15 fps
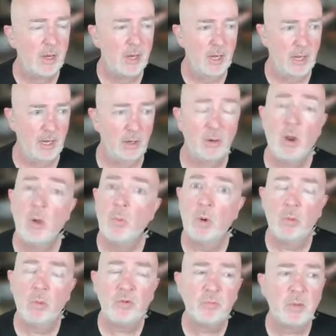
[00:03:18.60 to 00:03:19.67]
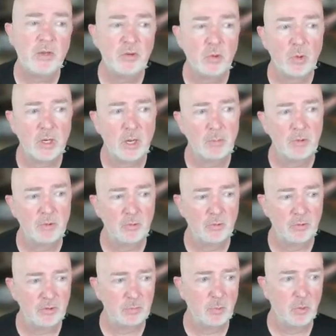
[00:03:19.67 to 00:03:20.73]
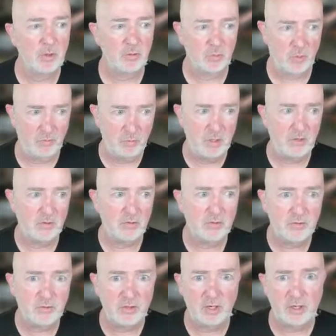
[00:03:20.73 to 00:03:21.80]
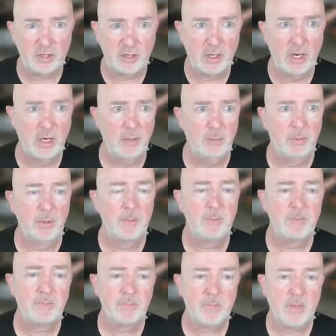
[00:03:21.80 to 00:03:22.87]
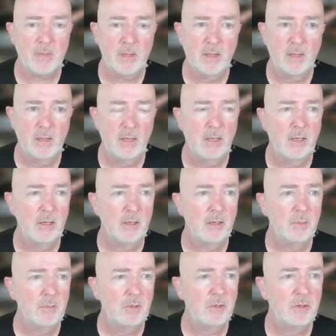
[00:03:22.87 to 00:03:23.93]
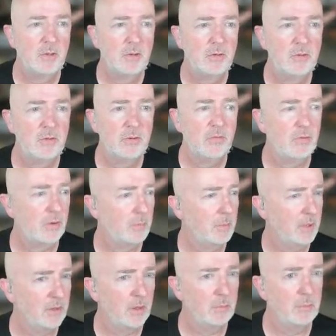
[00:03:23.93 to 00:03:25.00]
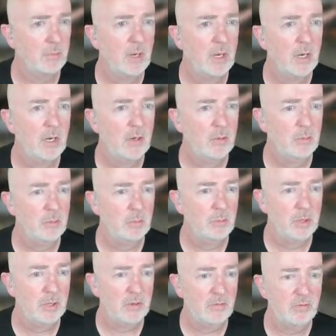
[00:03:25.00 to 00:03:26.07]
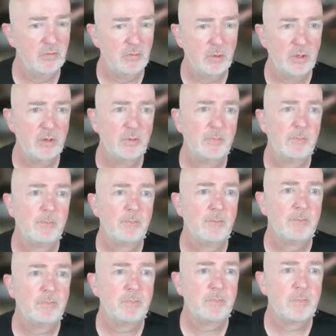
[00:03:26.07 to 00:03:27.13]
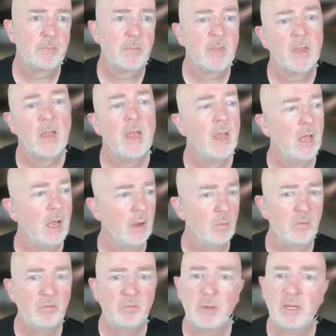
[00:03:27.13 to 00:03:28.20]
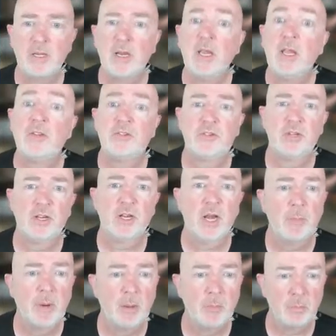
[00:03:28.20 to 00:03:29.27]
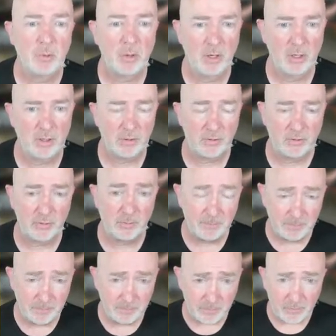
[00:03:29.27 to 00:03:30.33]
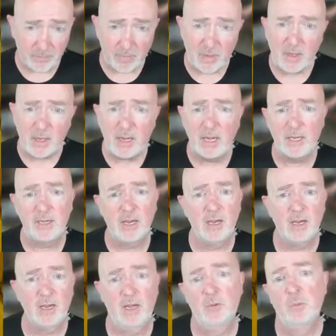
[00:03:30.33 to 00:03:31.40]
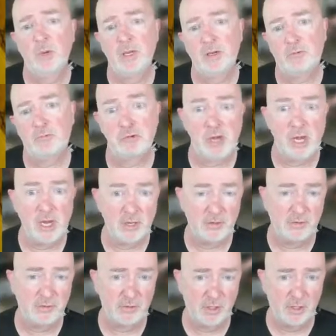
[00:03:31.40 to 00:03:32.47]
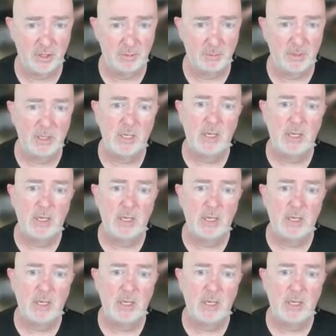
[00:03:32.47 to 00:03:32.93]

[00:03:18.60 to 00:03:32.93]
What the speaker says: And what we've been doing up until this point is we've been setting up, let me see if I can make that a bit bigger for everyone. We've been setting up our products, and we created some